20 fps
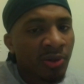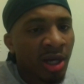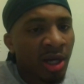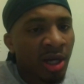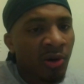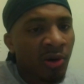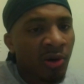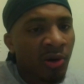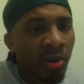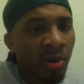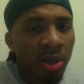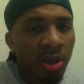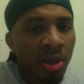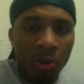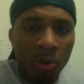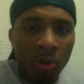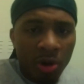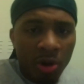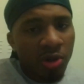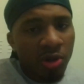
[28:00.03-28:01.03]
go to,
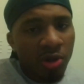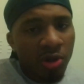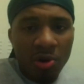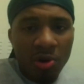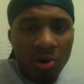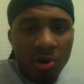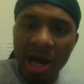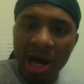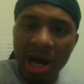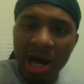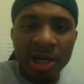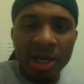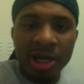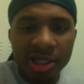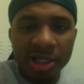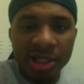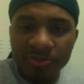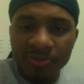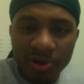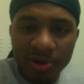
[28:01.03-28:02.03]
well, you know how it is,
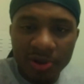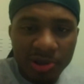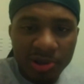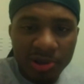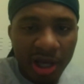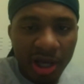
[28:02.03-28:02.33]
bro. Like,